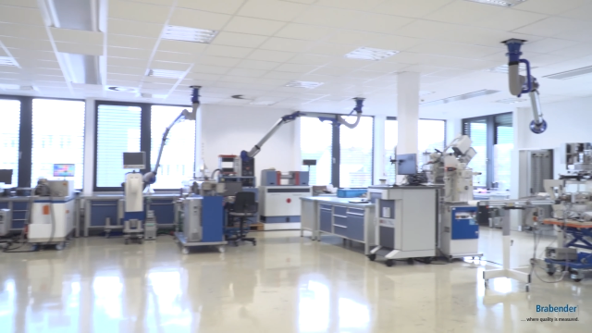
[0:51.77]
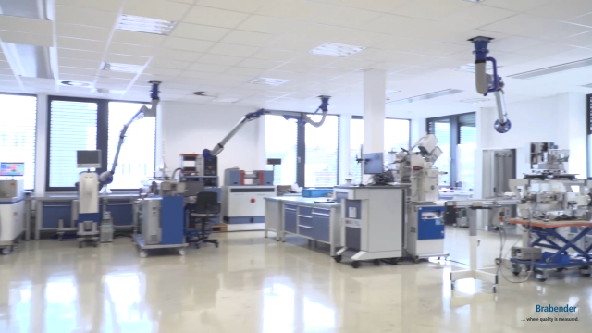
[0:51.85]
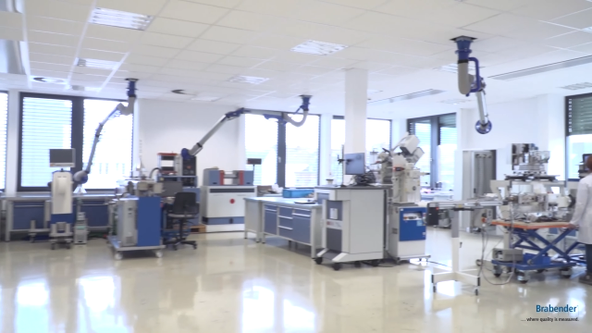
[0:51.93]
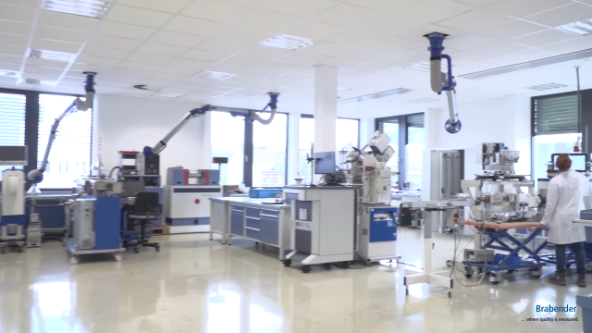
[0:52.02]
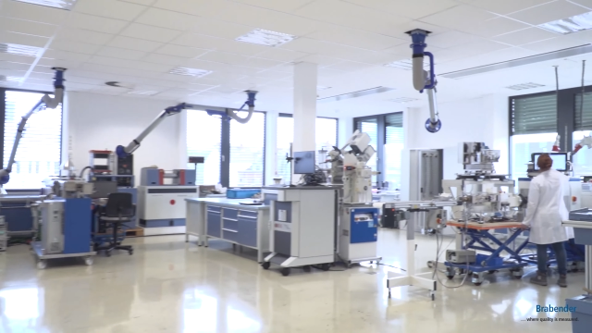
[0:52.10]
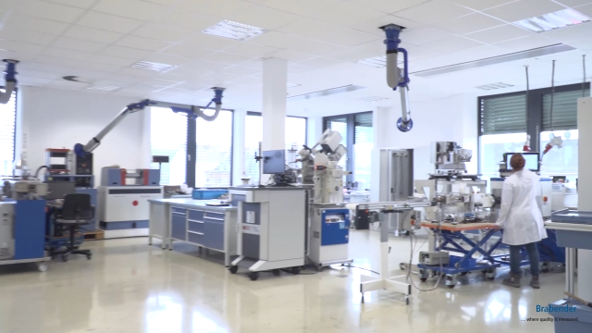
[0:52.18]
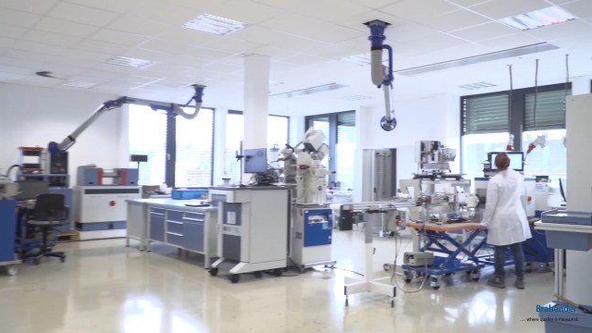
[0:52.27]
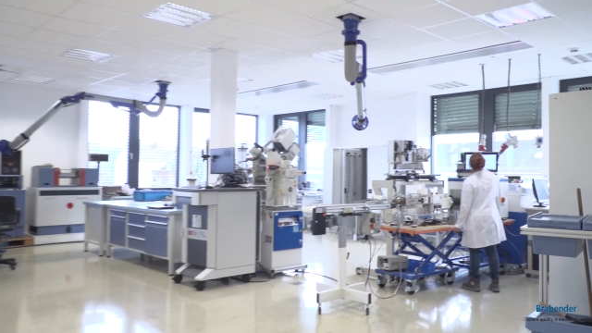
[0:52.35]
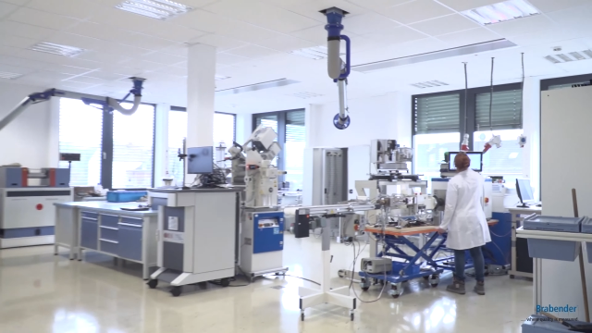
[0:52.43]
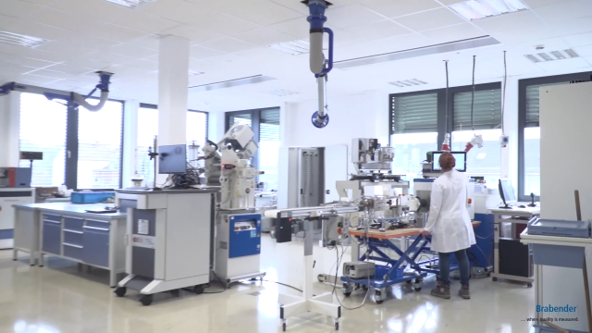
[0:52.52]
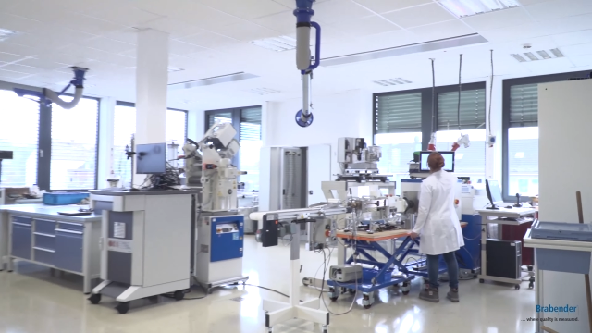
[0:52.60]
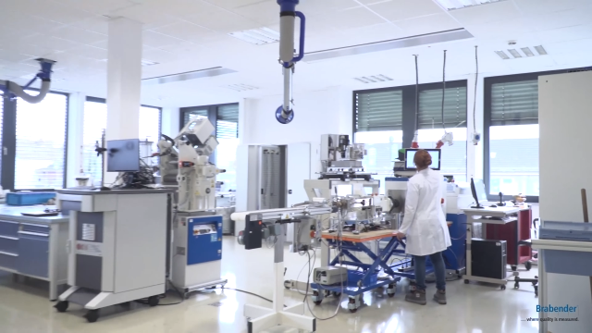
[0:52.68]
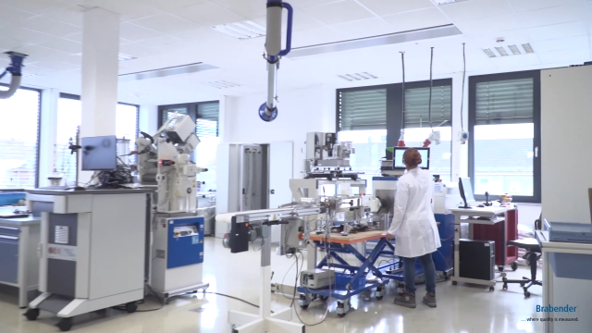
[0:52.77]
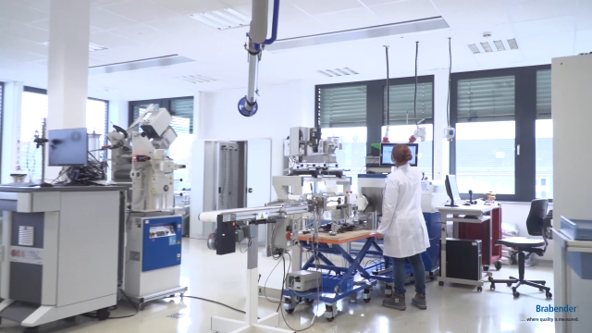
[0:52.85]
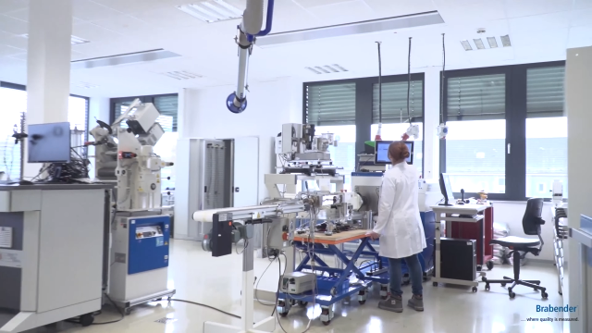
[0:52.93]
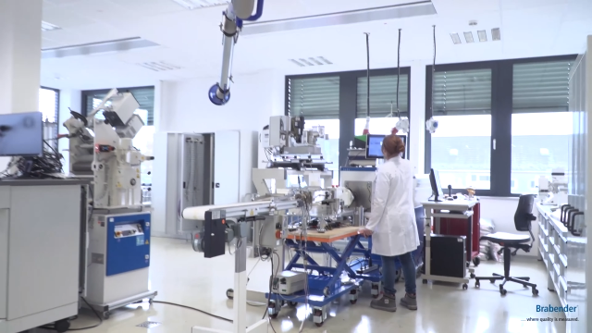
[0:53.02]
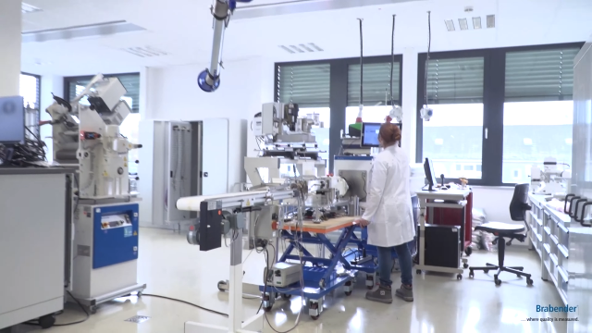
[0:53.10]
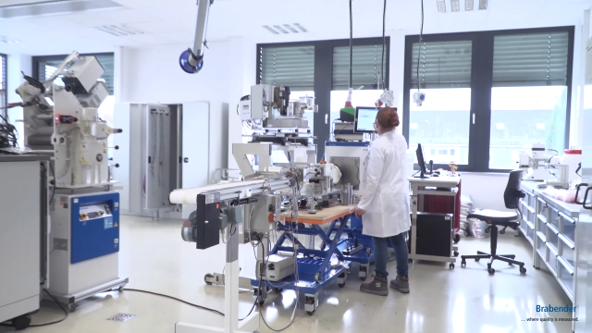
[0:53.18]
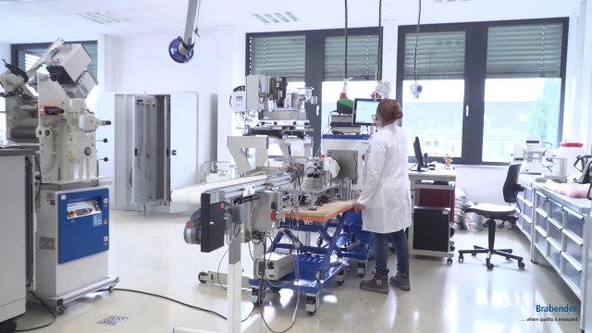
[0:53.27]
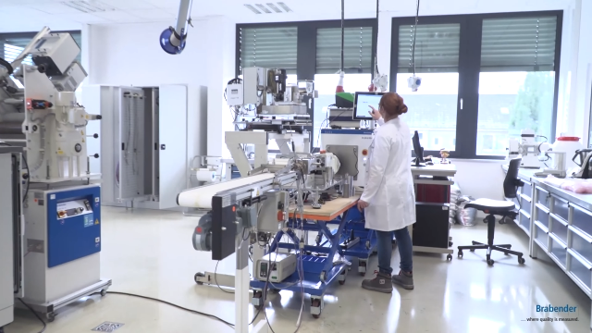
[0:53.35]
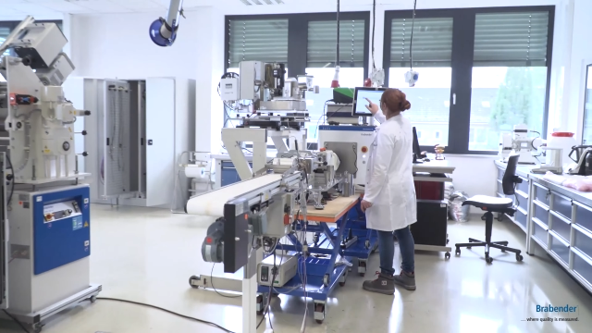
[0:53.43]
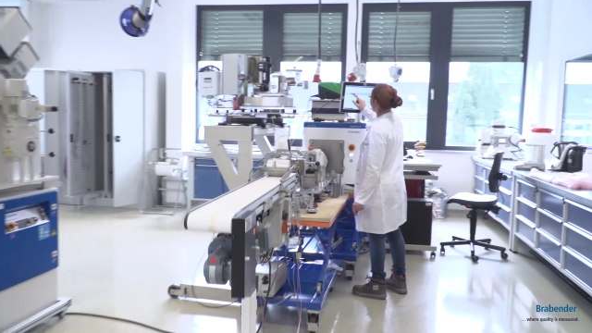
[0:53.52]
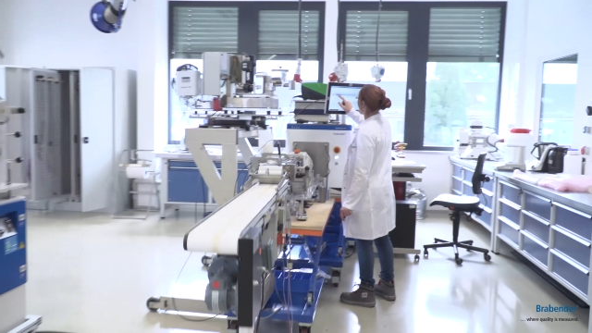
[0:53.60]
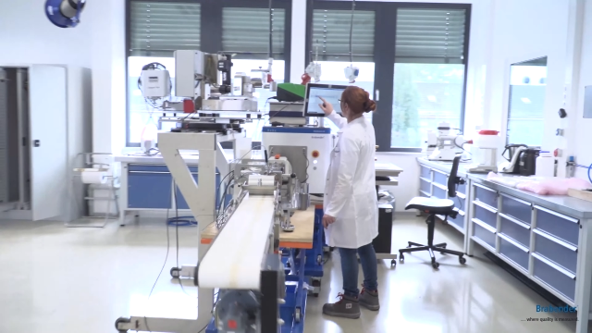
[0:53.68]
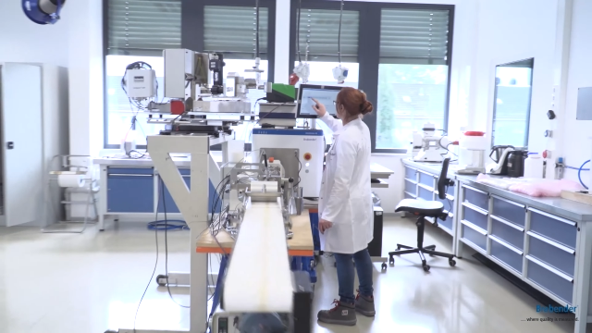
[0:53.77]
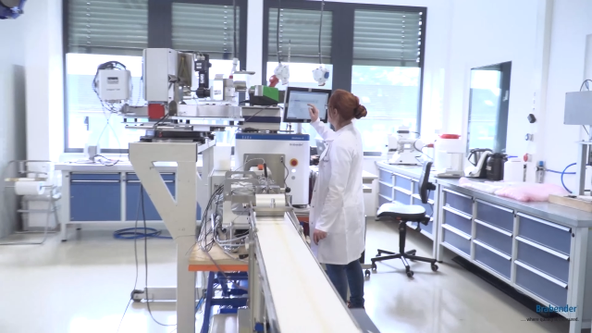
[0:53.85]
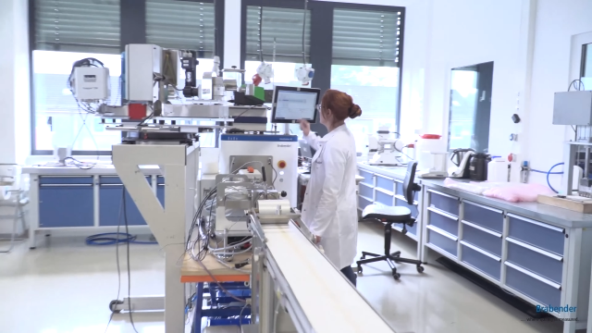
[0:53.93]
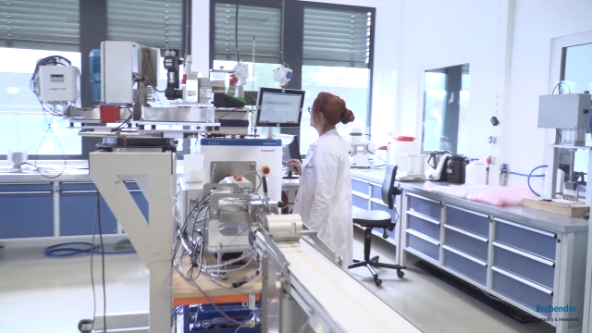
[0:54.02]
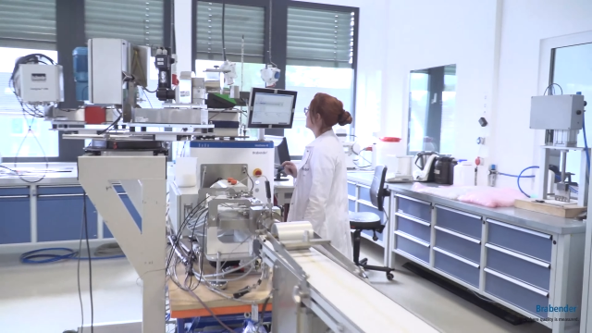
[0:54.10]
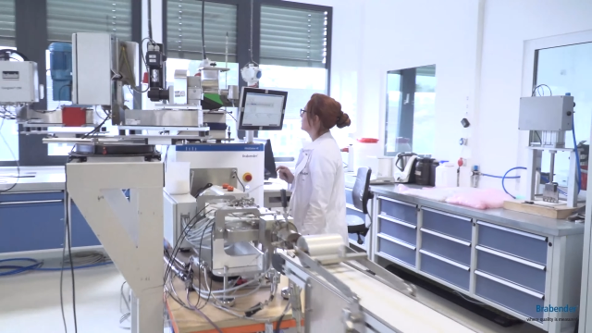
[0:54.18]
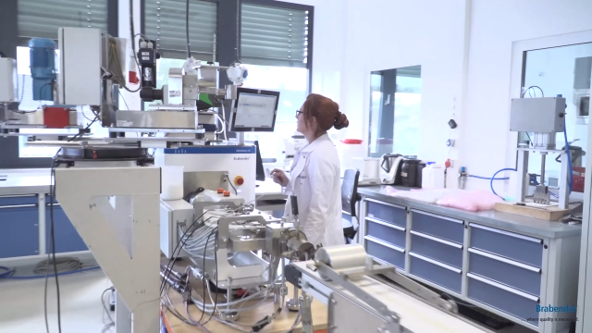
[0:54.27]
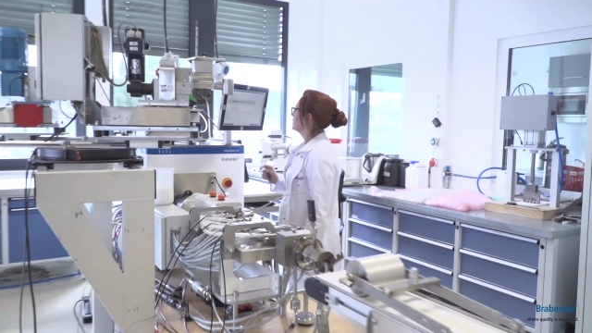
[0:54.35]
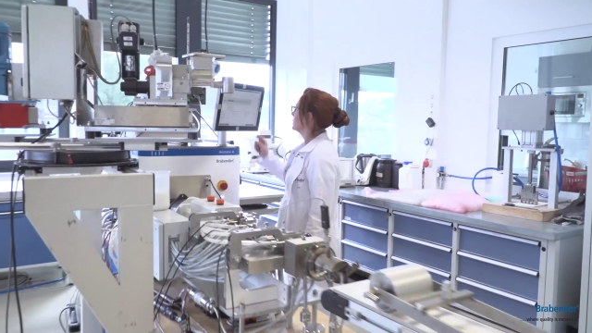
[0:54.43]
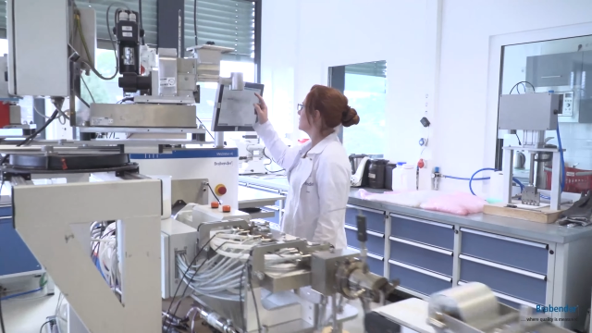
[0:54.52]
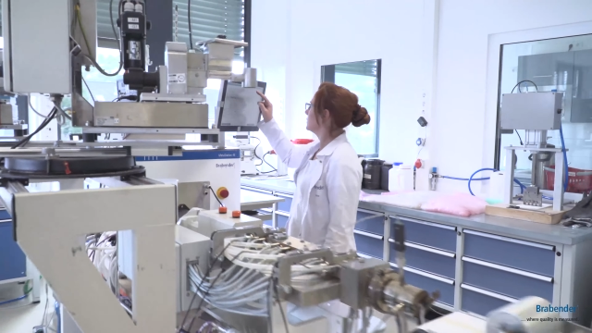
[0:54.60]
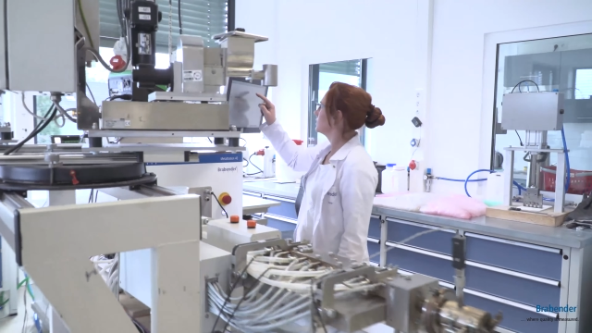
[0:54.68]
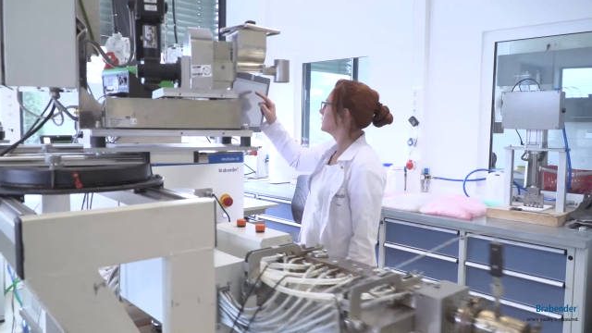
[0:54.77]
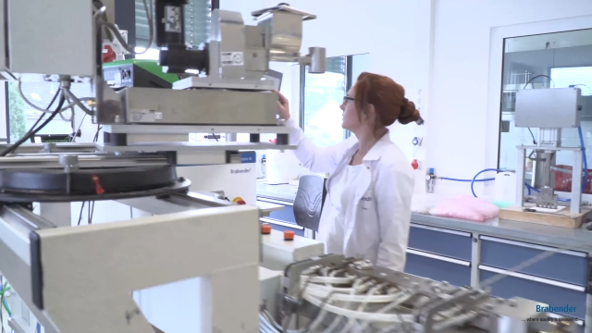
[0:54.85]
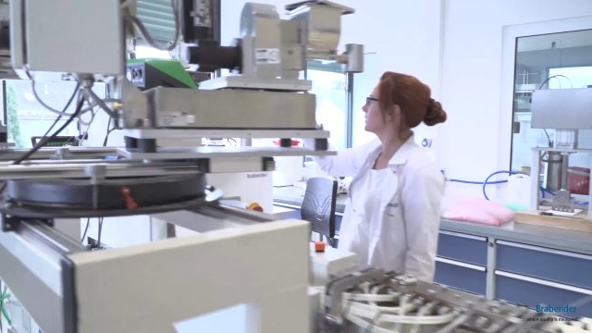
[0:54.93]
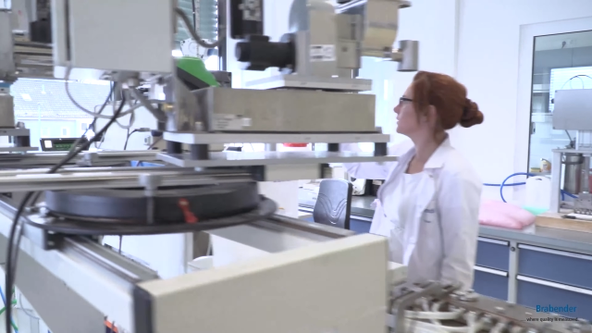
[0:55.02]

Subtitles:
[unreadable: no face in view]